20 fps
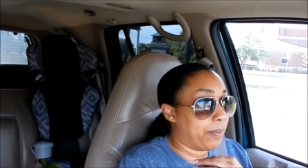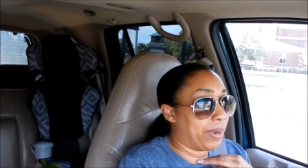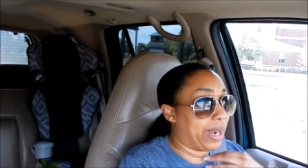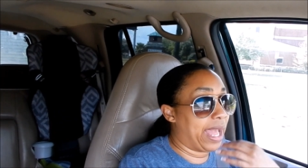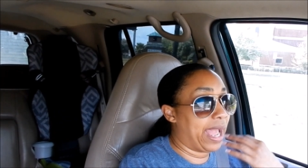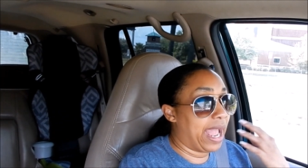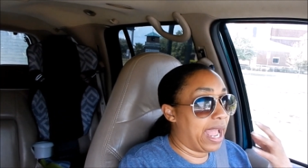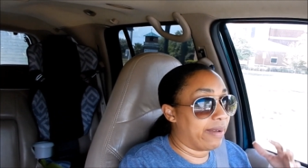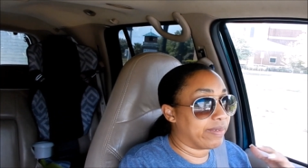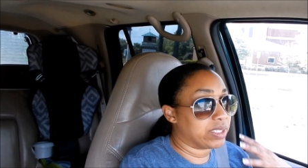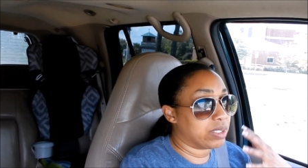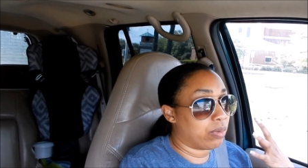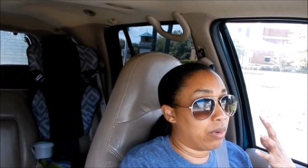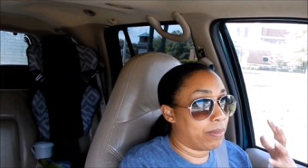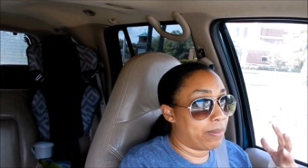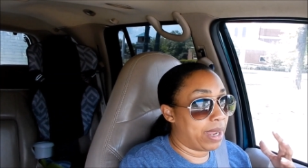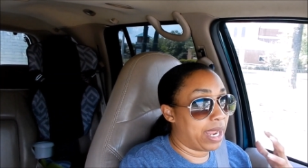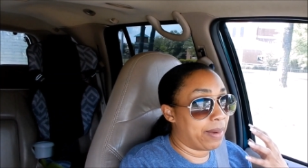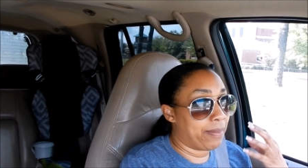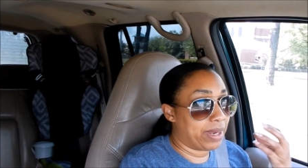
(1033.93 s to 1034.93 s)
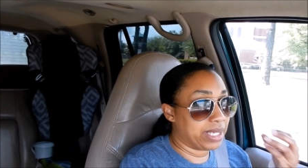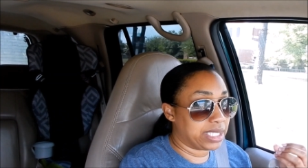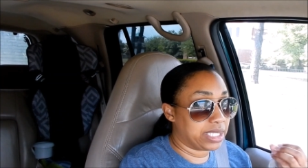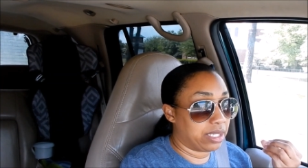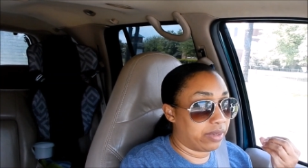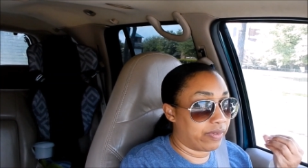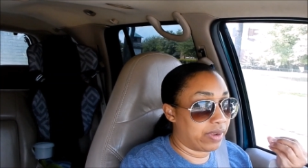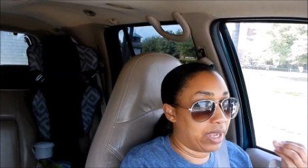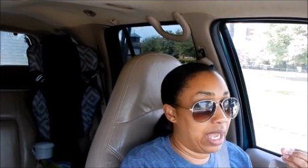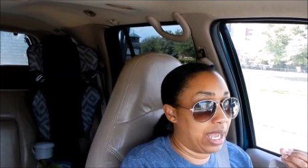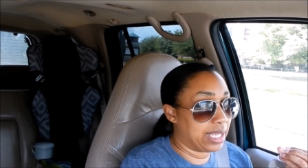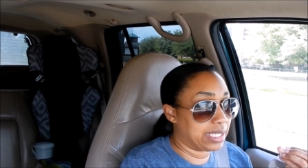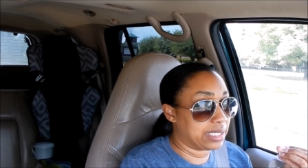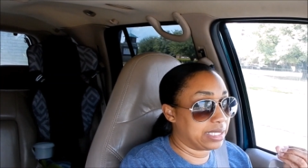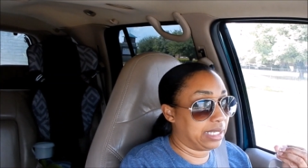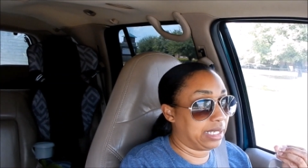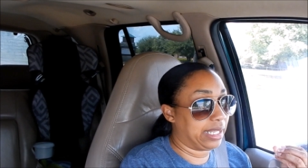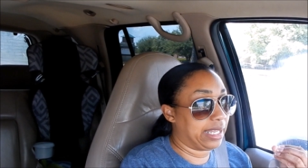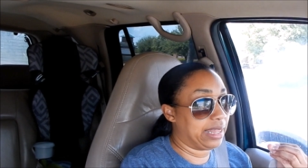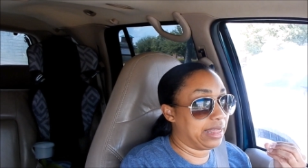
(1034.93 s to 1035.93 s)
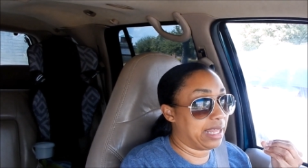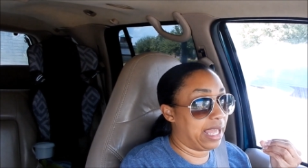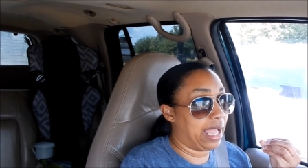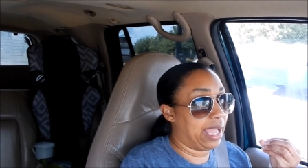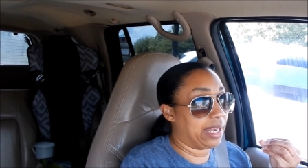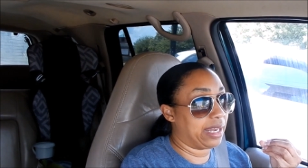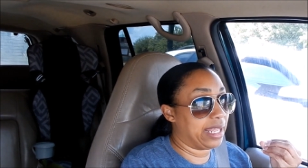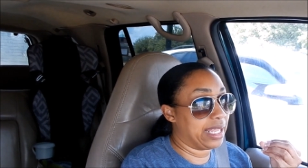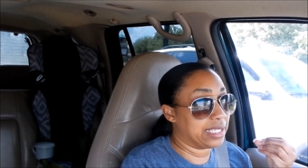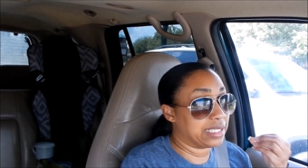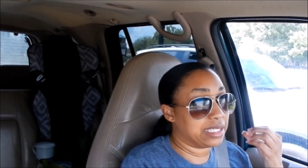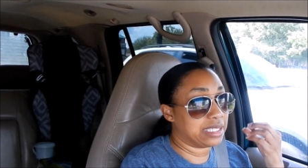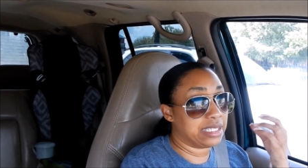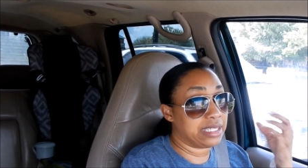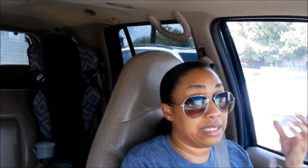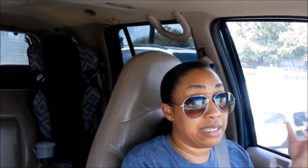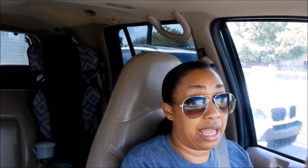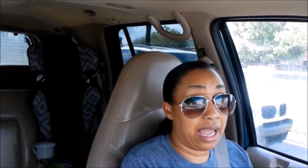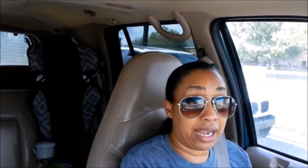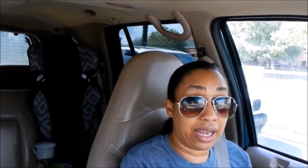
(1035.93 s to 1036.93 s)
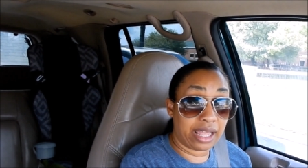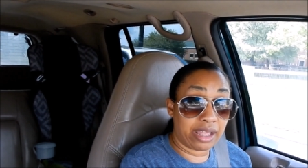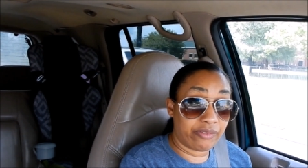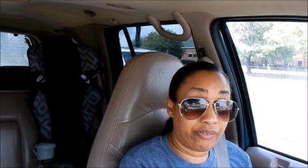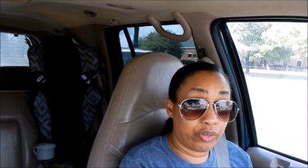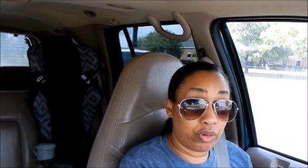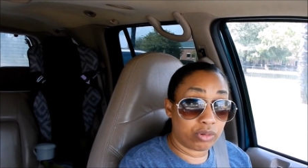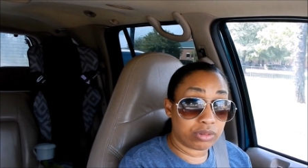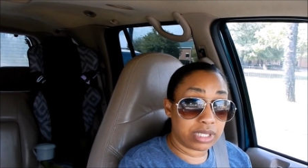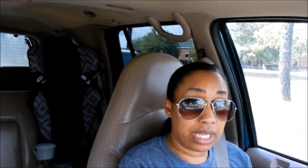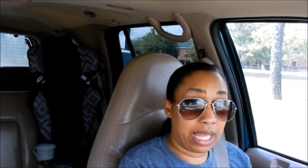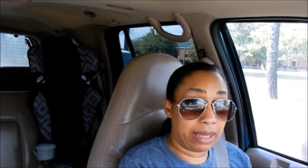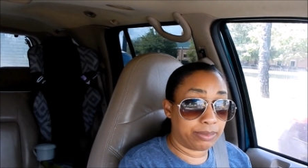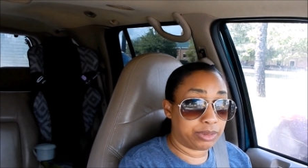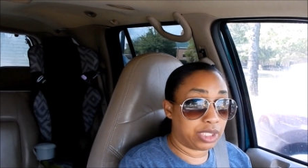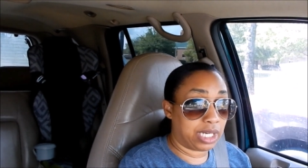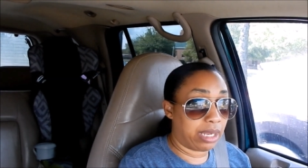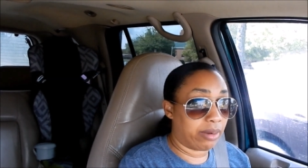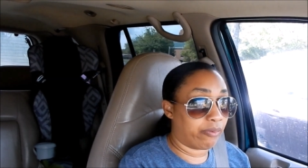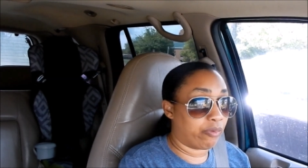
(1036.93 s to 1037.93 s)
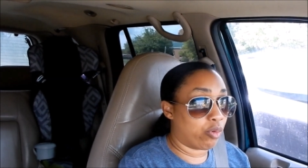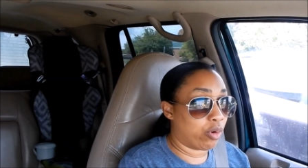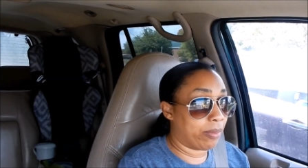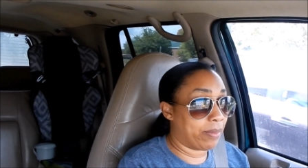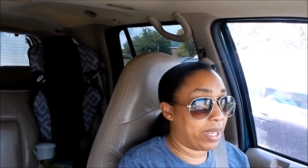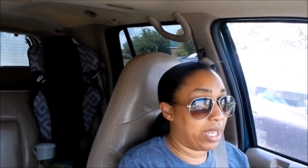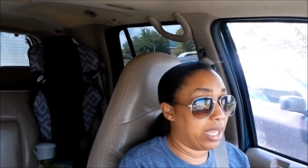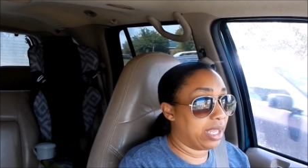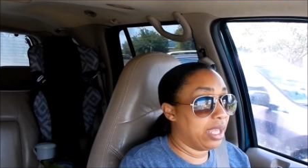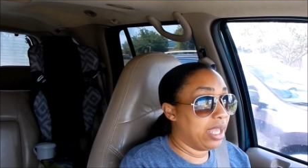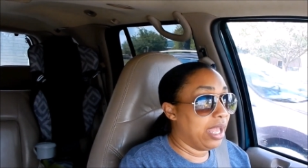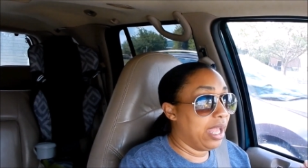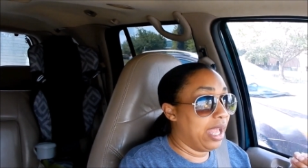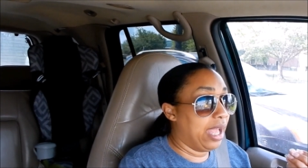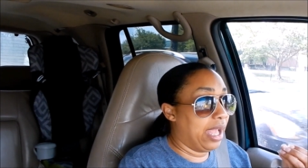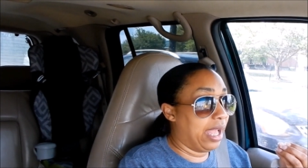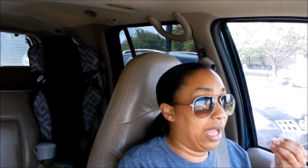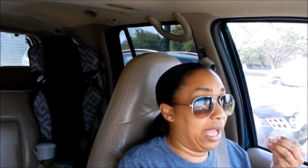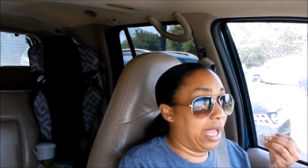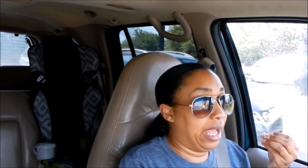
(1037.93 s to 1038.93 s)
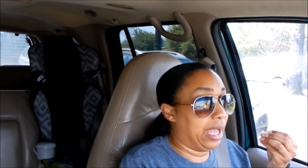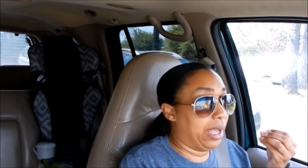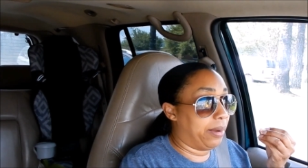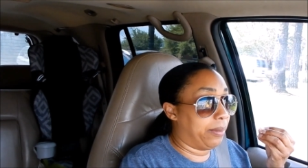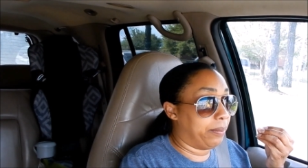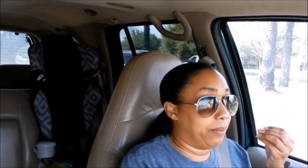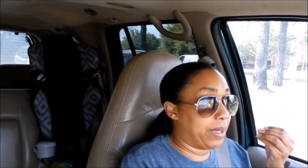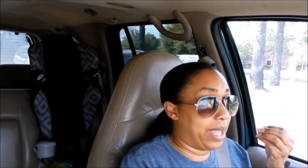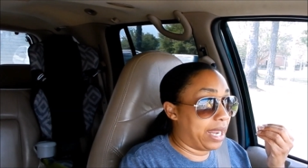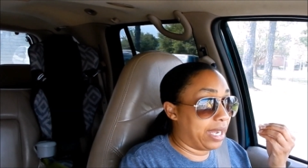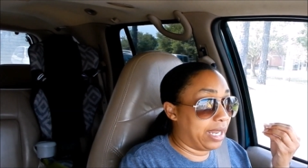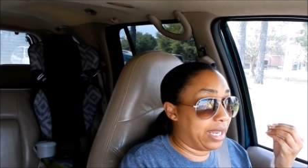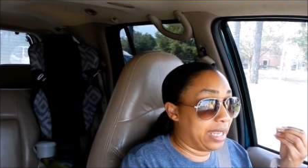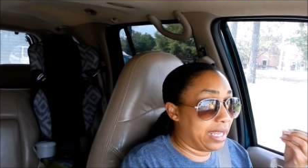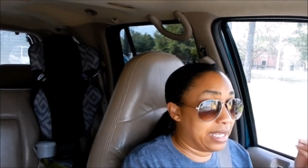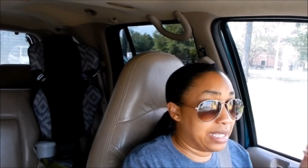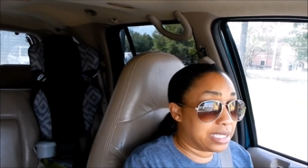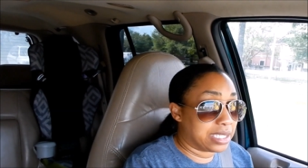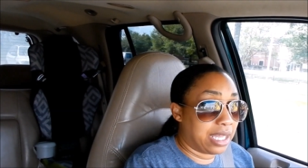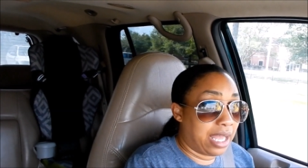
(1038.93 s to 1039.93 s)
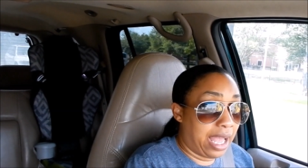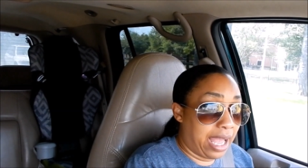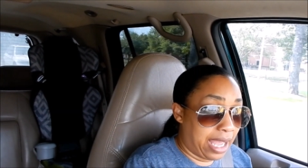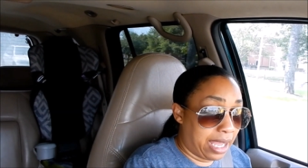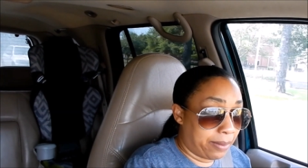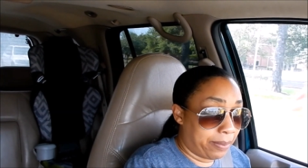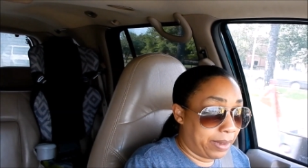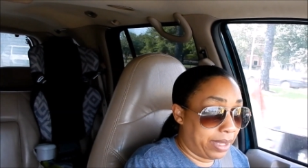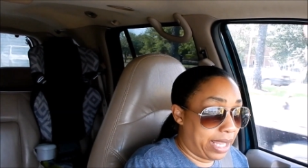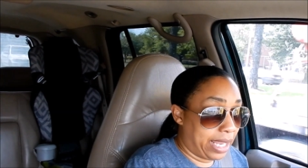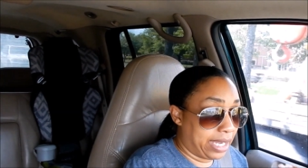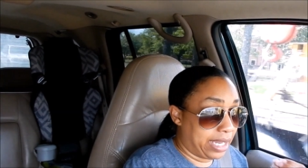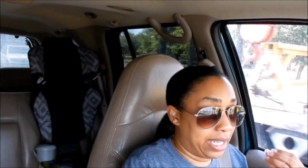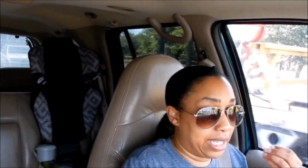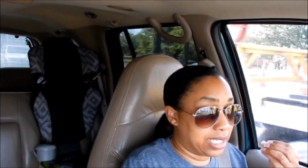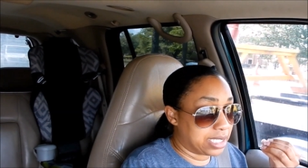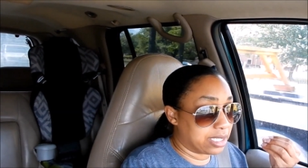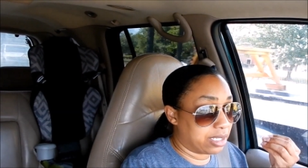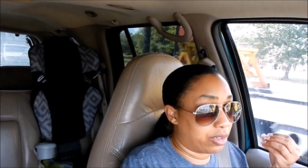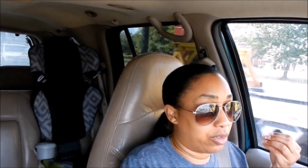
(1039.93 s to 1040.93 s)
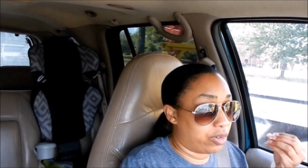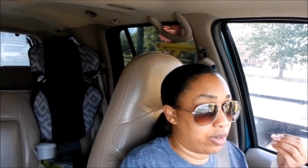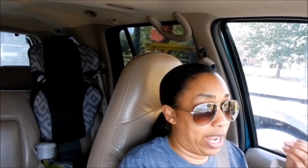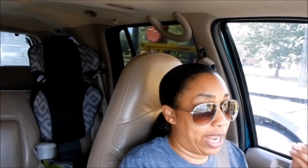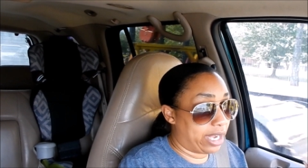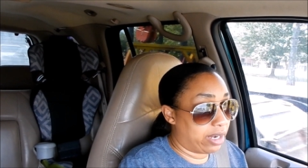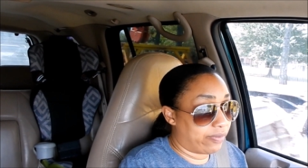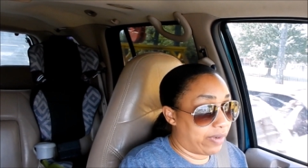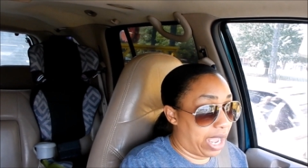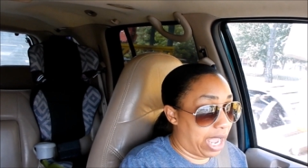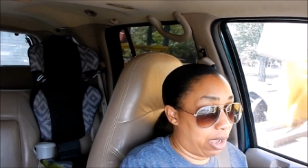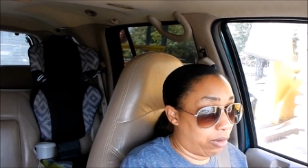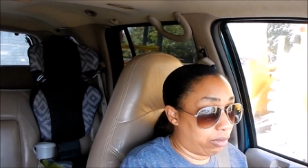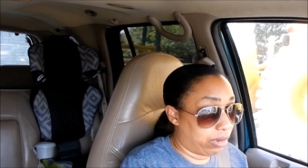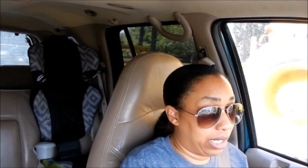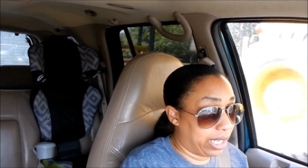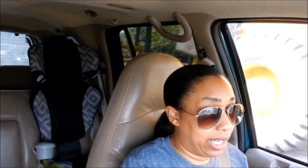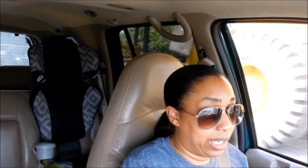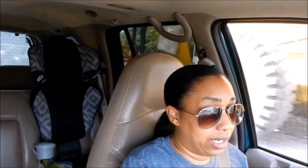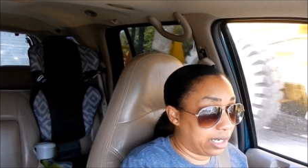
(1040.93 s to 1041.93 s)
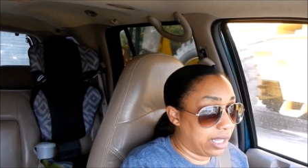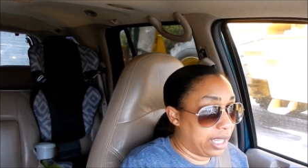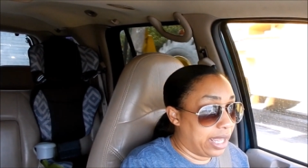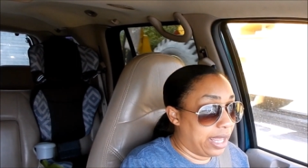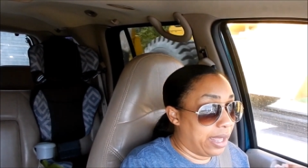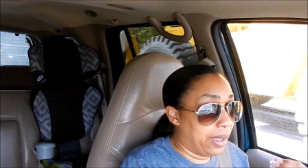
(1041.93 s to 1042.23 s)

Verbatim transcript: but I have to remind myself constantly that it's not a full-time job for me um, and it is a hobby and it is a creative outlet